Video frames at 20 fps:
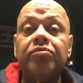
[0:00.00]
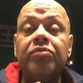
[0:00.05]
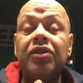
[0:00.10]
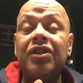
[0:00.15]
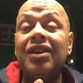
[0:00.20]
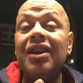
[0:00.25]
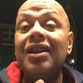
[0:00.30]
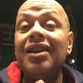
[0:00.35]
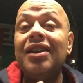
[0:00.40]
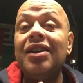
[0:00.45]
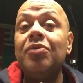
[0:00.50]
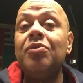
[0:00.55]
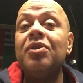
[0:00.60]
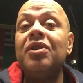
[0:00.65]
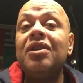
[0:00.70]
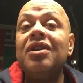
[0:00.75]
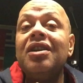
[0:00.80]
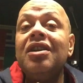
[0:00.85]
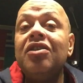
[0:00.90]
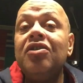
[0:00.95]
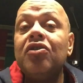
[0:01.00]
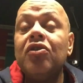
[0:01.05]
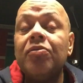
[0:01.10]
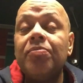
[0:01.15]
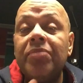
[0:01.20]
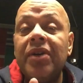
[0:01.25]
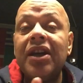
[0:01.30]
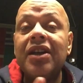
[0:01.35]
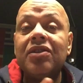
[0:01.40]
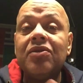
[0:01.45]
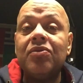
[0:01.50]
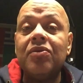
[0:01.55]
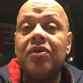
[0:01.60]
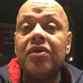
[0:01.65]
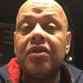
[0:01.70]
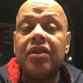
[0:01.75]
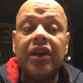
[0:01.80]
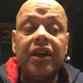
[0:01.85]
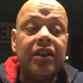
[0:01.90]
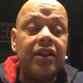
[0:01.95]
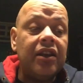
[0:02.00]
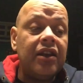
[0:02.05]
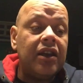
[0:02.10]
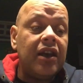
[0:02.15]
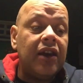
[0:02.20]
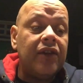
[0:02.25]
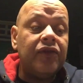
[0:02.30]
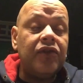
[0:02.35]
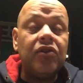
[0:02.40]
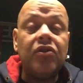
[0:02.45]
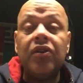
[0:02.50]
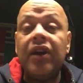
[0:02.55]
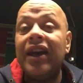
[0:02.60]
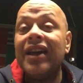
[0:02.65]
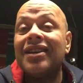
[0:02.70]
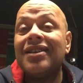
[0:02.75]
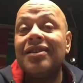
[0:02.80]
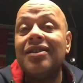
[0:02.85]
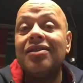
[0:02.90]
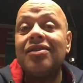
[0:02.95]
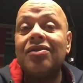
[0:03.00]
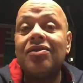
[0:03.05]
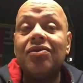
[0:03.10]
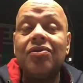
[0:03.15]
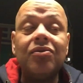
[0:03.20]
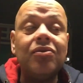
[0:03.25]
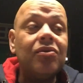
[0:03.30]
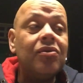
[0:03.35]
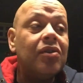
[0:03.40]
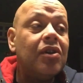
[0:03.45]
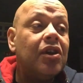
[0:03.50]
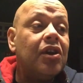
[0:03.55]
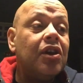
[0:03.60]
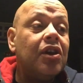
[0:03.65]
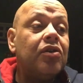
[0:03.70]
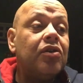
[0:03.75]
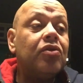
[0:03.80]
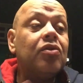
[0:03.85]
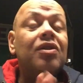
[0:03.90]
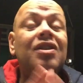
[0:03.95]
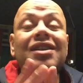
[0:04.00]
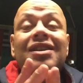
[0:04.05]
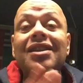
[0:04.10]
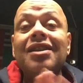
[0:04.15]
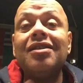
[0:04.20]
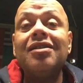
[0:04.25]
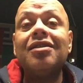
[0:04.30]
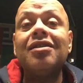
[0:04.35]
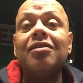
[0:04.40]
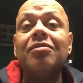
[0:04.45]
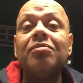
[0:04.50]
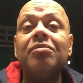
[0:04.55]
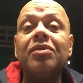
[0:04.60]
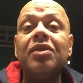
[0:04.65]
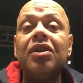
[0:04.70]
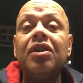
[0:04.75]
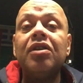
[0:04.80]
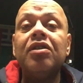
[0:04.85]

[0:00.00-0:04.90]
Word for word: but then they will need your password, and they have no access to the system.